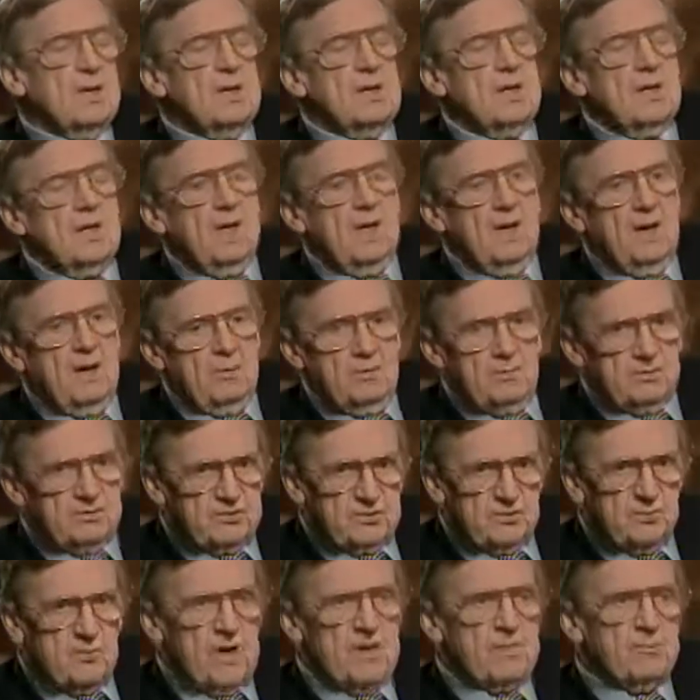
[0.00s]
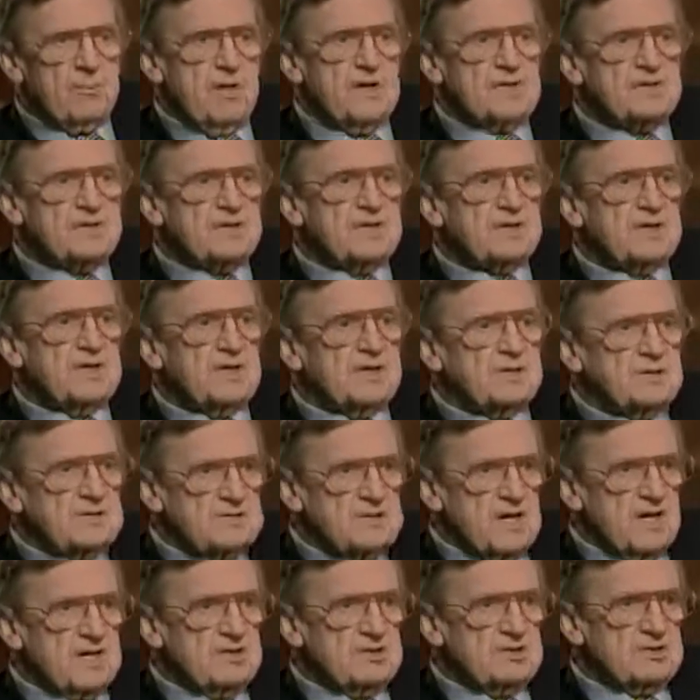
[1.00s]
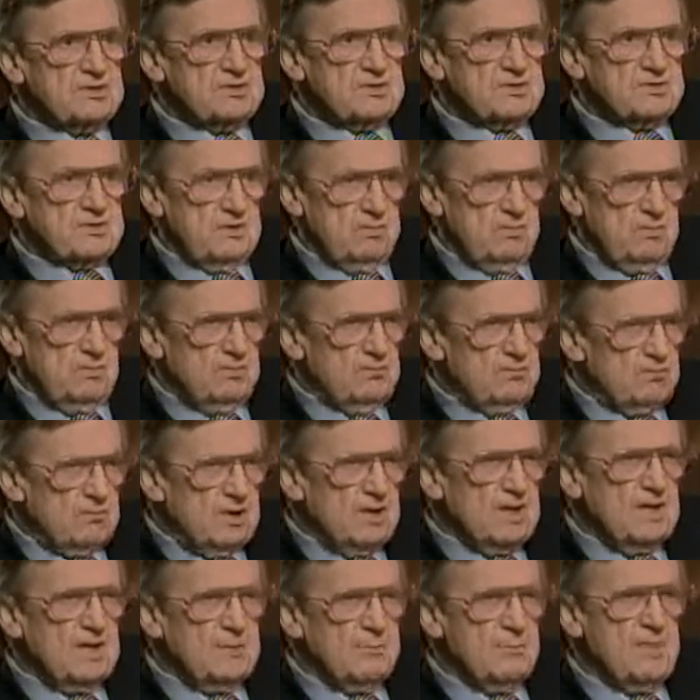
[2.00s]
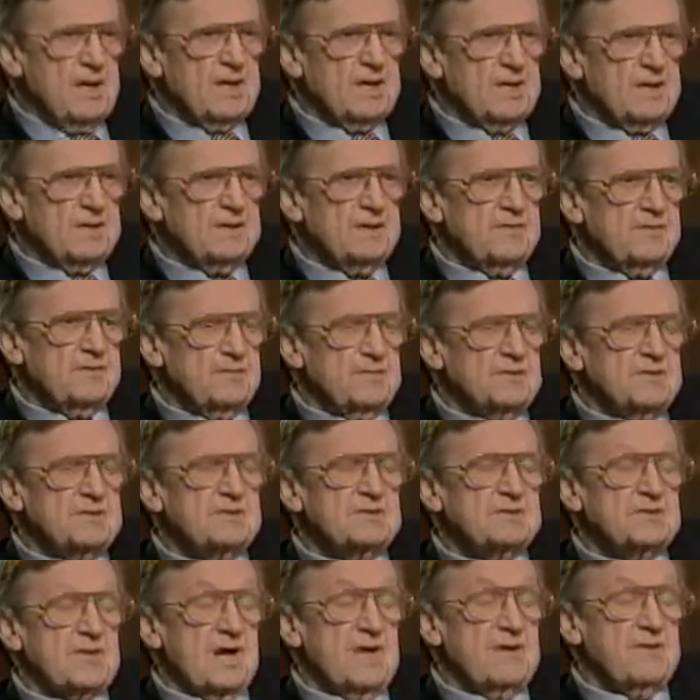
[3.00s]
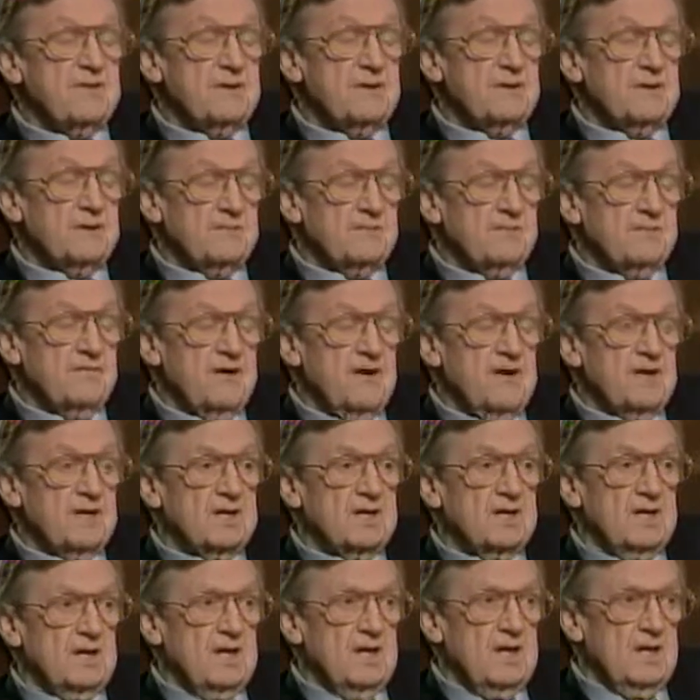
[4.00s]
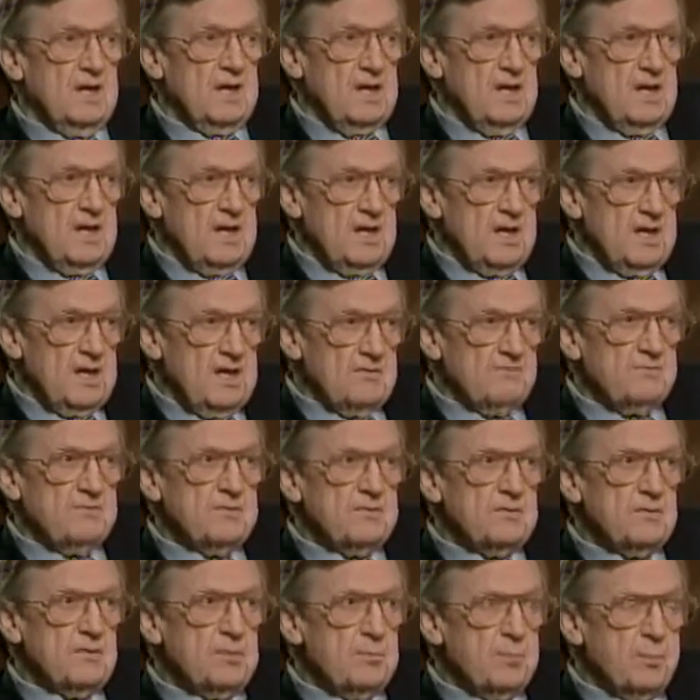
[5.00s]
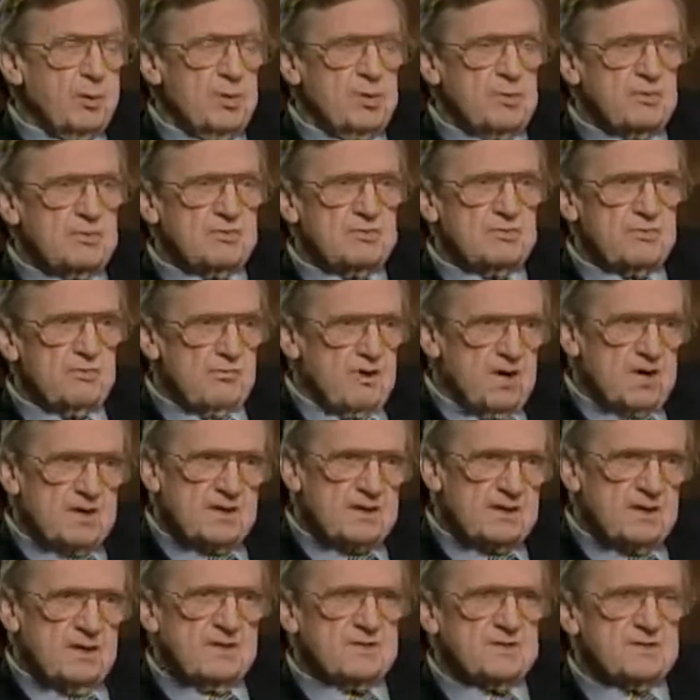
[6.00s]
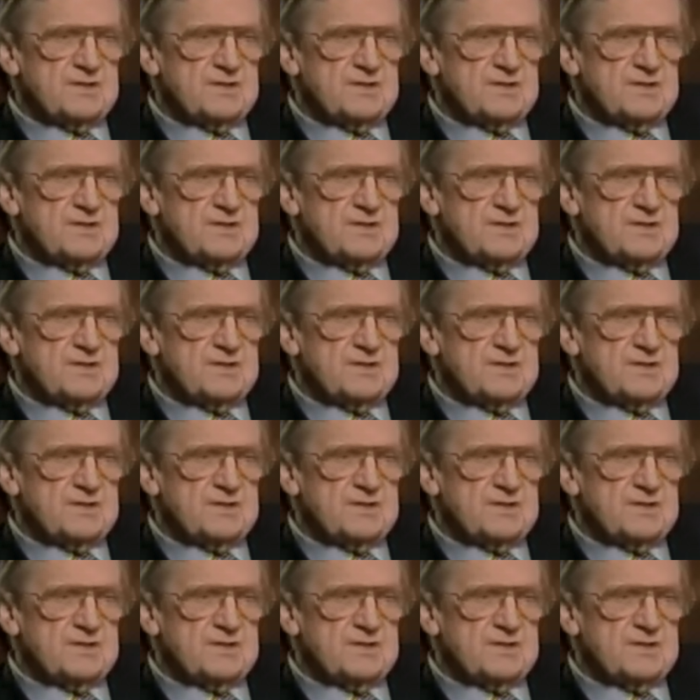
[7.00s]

I would do my best to get sanctions that would really make a difference, because I think, in fact, if you impose the right kinds of